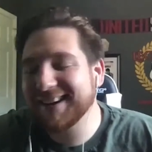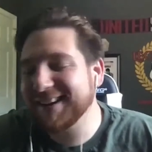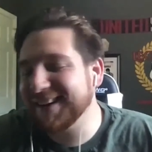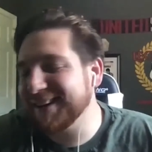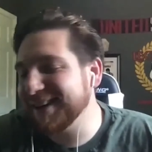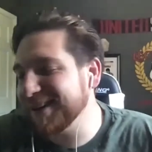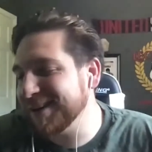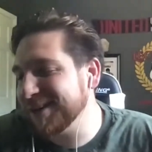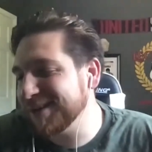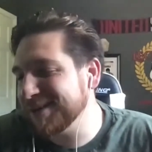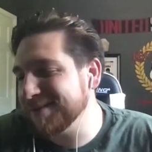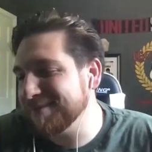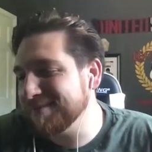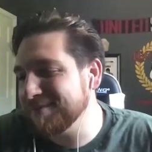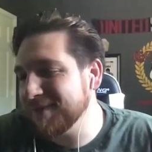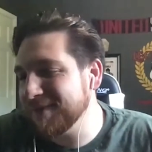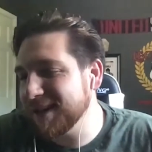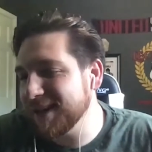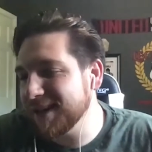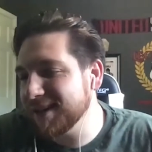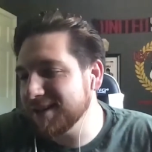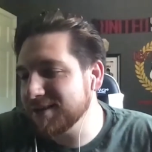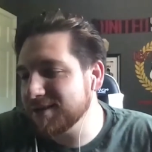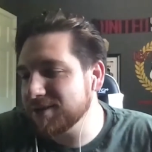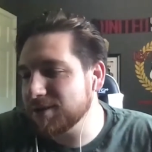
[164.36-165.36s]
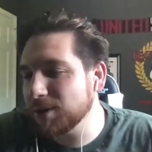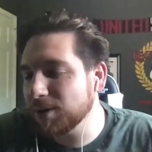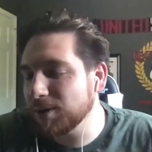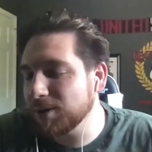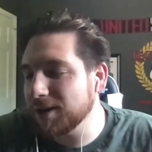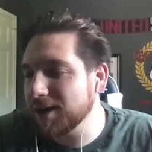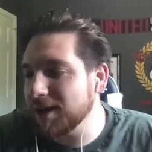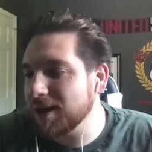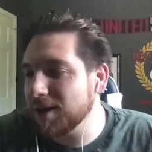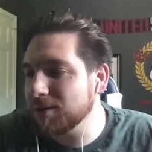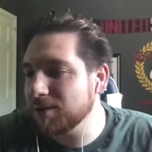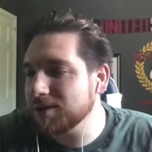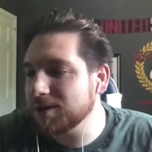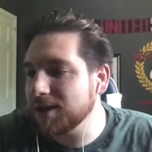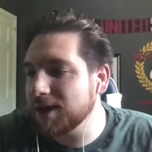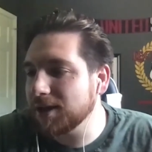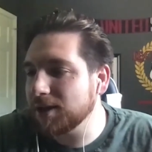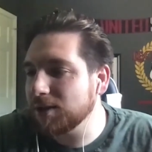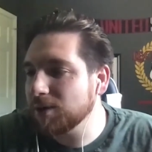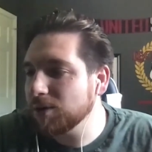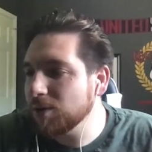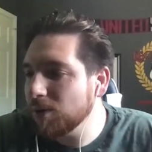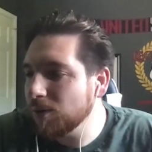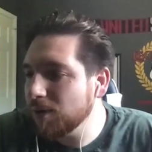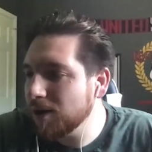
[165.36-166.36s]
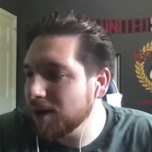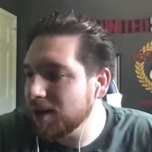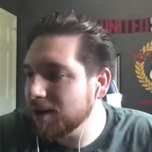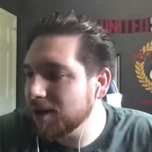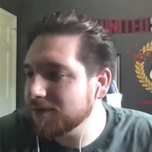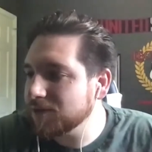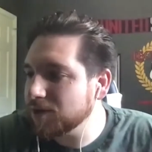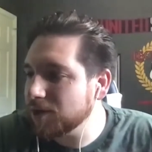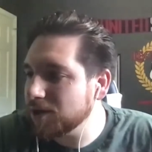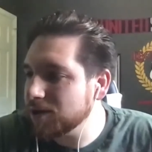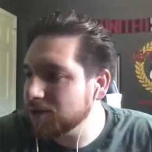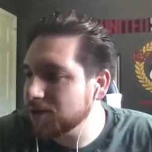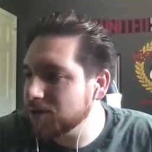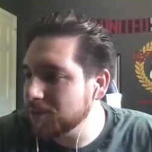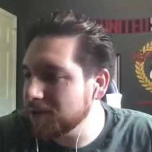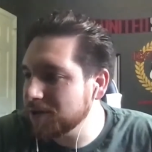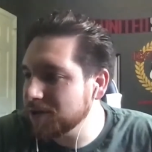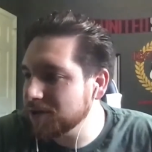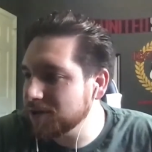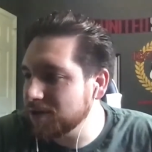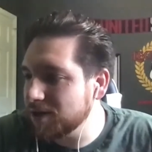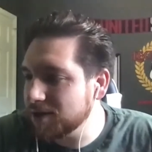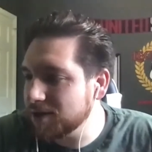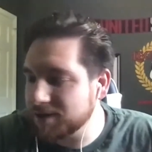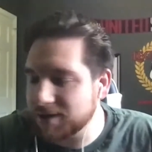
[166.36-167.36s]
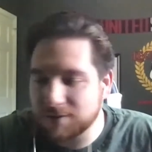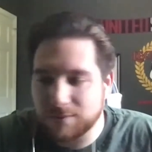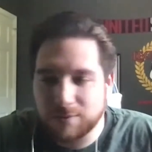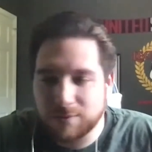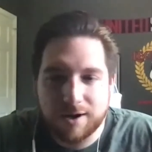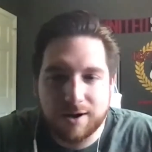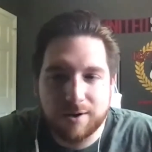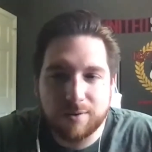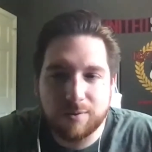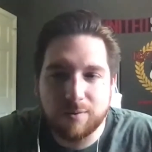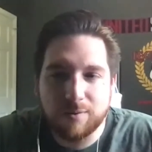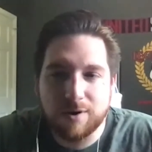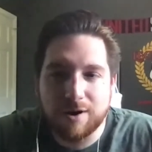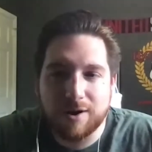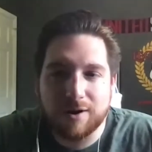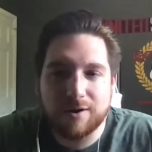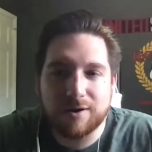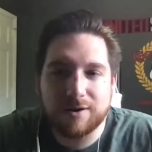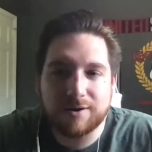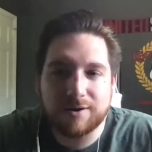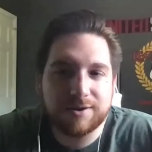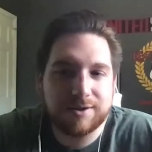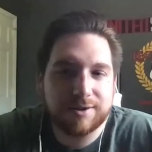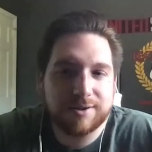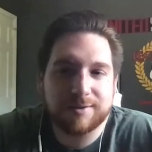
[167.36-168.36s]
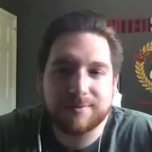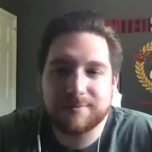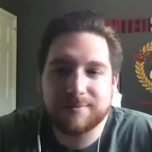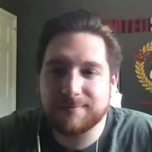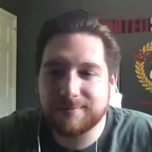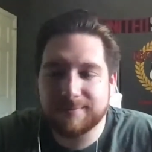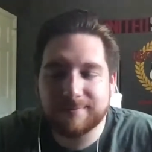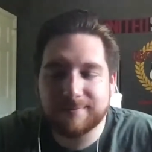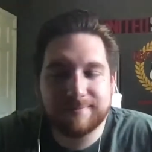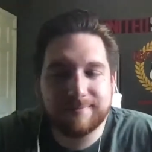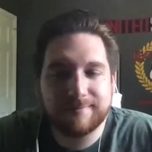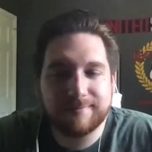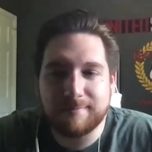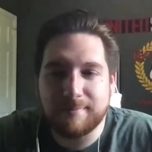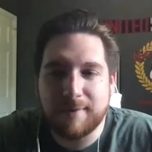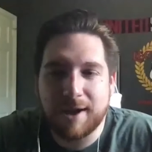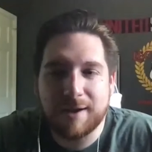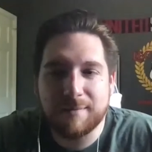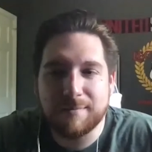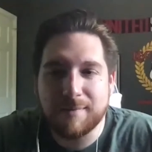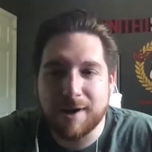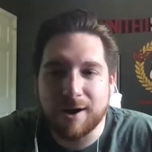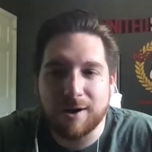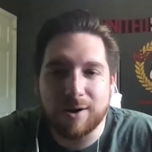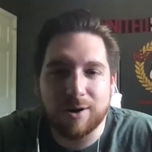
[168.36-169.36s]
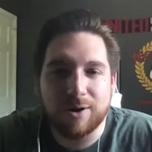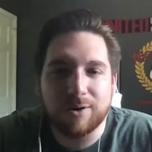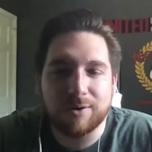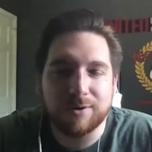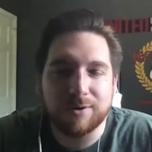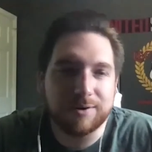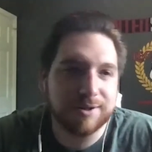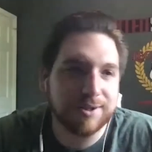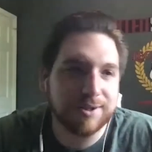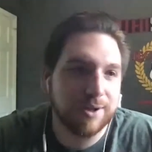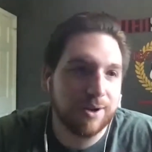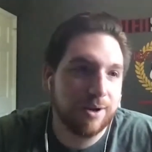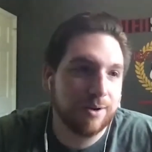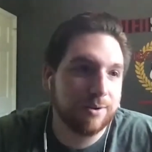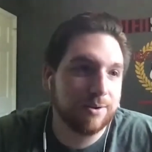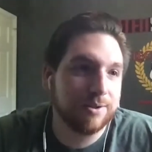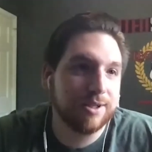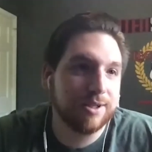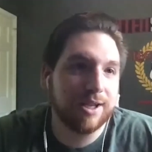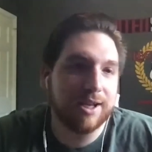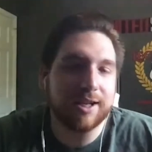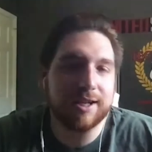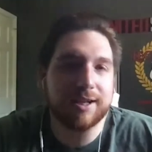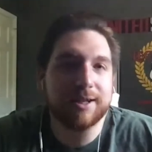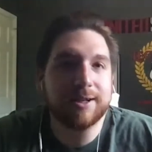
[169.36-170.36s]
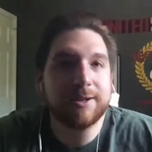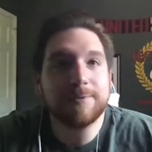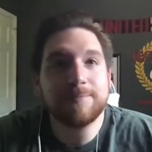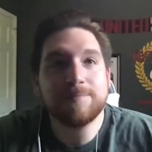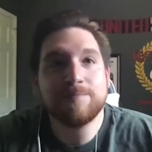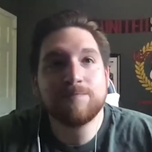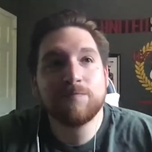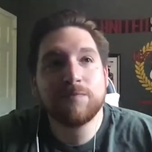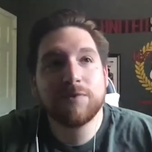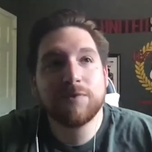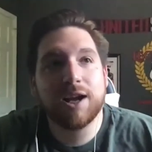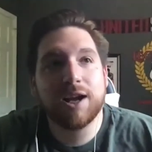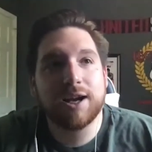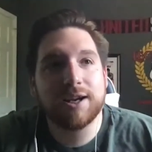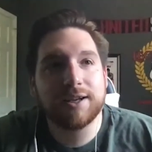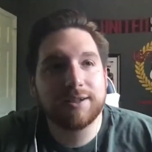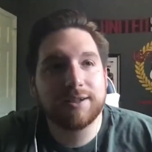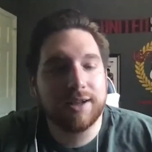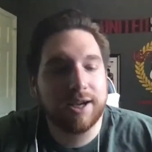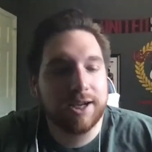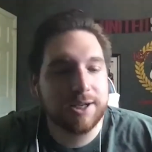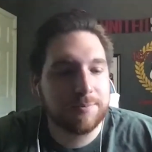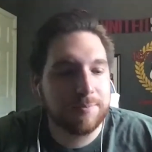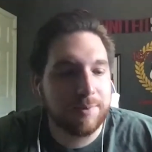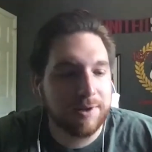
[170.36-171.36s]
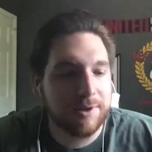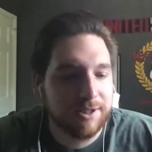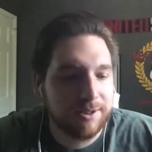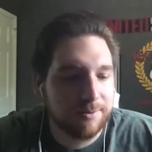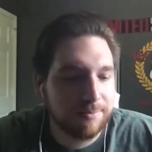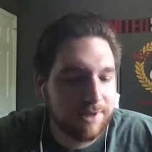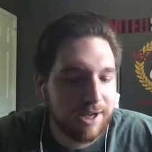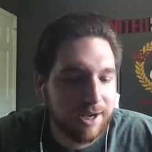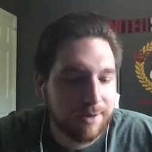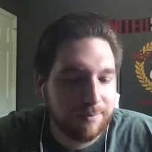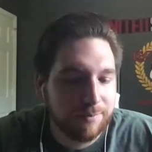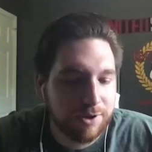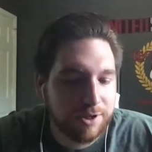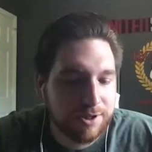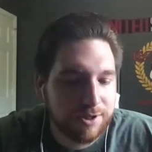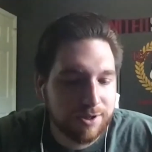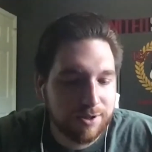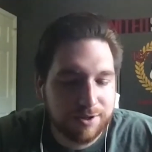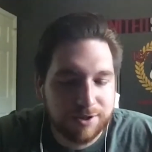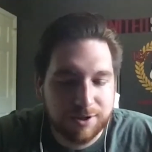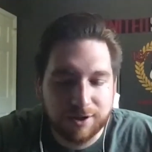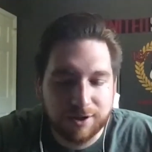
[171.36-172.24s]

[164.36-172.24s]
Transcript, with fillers: um, and so then I was like, you know what? I've tried so many sauces. Why why don't I just make my own? So I was like, I, I spent some time researching